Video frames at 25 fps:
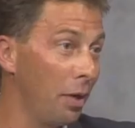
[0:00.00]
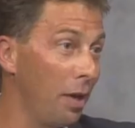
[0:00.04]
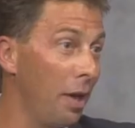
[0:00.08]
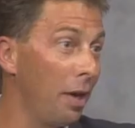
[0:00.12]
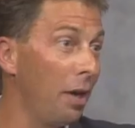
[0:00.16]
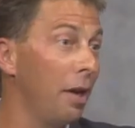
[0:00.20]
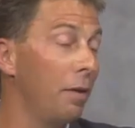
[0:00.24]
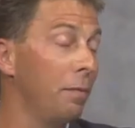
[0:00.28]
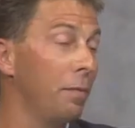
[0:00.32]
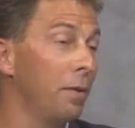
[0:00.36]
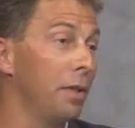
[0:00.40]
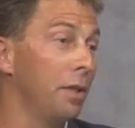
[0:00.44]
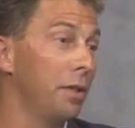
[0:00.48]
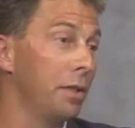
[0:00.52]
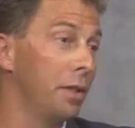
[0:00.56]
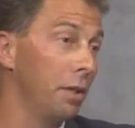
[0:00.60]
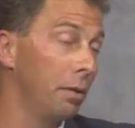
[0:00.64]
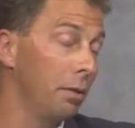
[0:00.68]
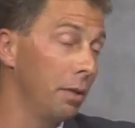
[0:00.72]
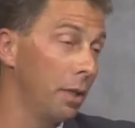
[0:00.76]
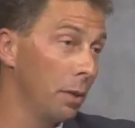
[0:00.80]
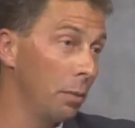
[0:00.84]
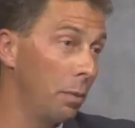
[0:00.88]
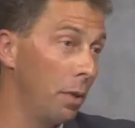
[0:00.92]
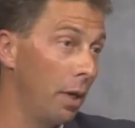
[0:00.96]
a lot of effort
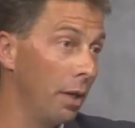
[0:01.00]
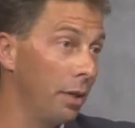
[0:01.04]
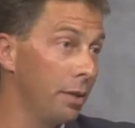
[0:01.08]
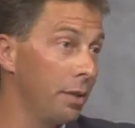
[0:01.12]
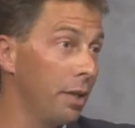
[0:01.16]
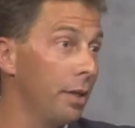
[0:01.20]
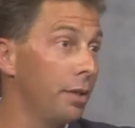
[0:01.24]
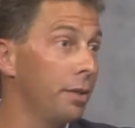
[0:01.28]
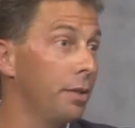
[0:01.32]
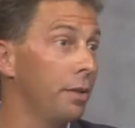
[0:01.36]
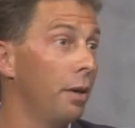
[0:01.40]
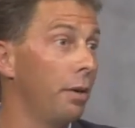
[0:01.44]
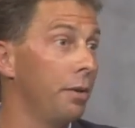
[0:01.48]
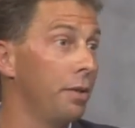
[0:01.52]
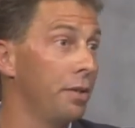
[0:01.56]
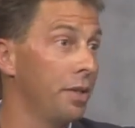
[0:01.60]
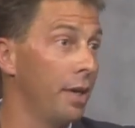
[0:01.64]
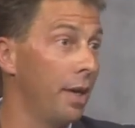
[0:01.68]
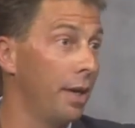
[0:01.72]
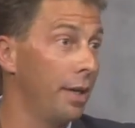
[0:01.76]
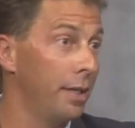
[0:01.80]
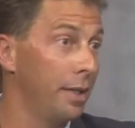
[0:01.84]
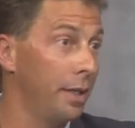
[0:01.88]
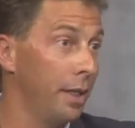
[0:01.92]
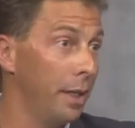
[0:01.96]
into it, as well as us and our
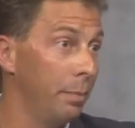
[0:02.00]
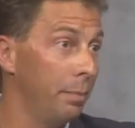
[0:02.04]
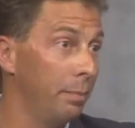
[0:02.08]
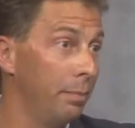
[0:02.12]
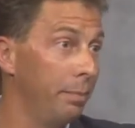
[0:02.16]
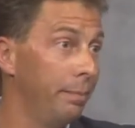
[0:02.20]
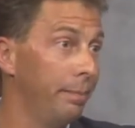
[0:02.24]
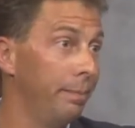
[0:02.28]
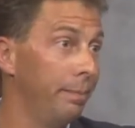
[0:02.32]
design team.